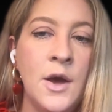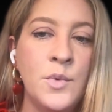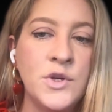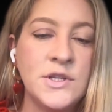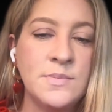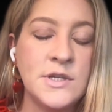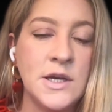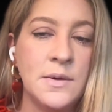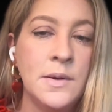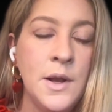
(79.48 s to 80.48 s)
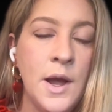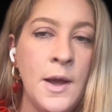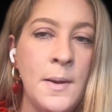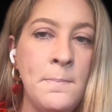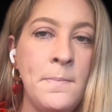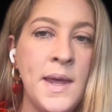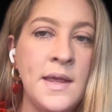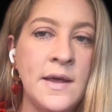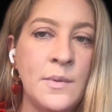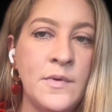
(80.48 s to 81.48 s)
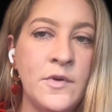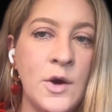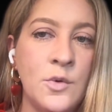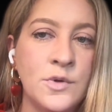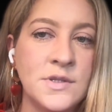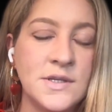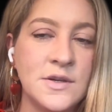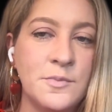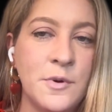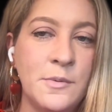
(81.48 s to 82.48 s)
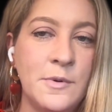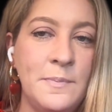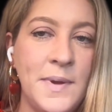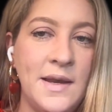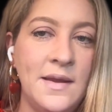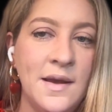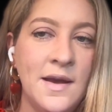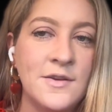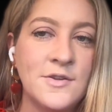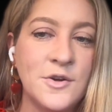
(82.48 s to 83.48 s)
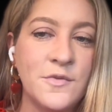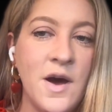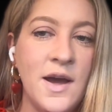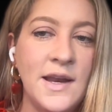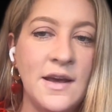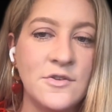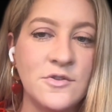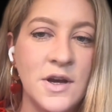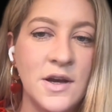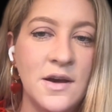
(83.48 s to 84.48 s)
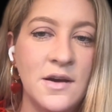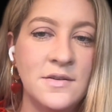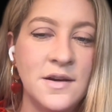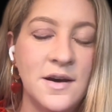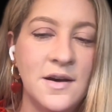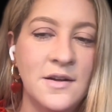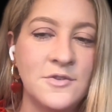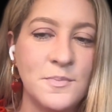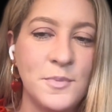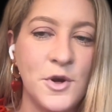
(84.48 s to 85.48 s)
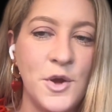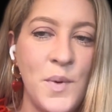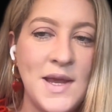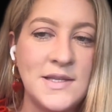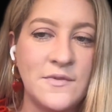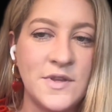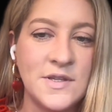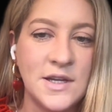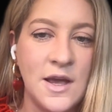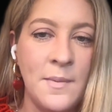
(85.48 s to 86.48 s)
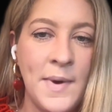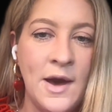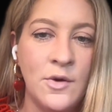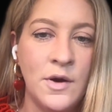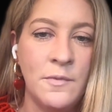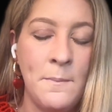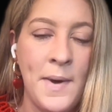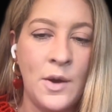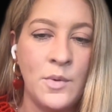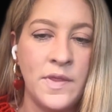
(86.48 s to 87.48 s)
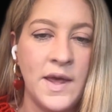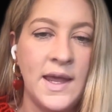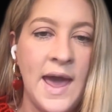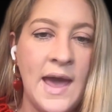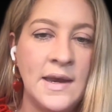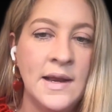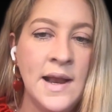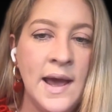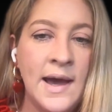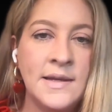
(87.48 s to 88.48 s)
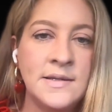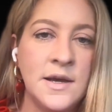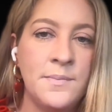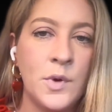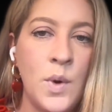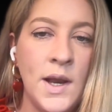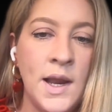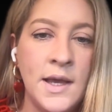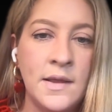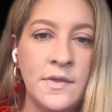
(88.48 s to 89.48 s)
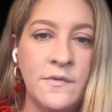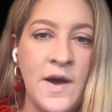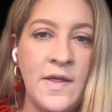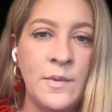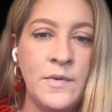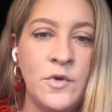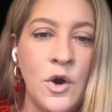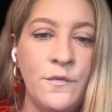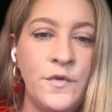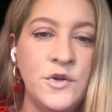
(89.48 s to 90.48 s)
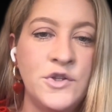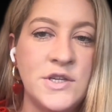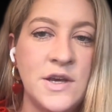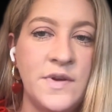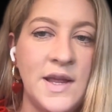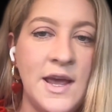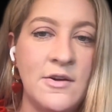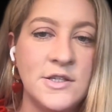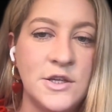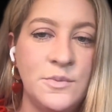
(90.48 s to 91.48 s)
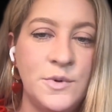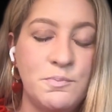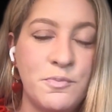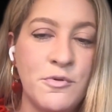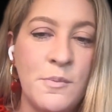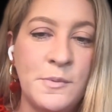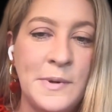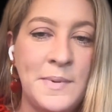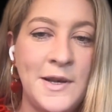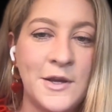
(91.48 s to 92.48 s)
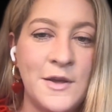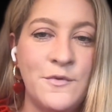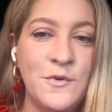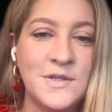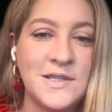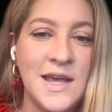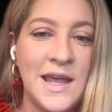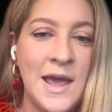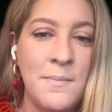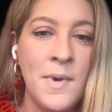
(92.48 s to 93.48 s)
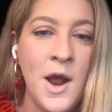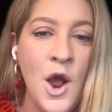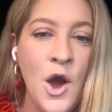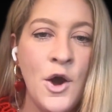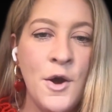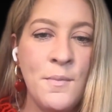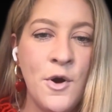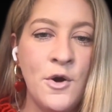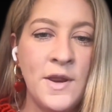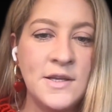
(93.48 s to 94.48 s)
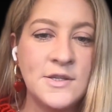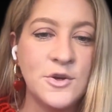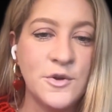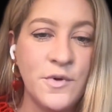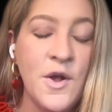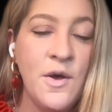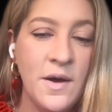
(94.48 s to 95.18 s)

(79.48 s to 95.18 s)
which seems to mean that we've got horses that have probably been sort of hiding under a bonnet waiting for this to come out, are back with it again. And quite like the fact that we've got Fugitive in here, as you would probably be looking forward to seeing him on his sort of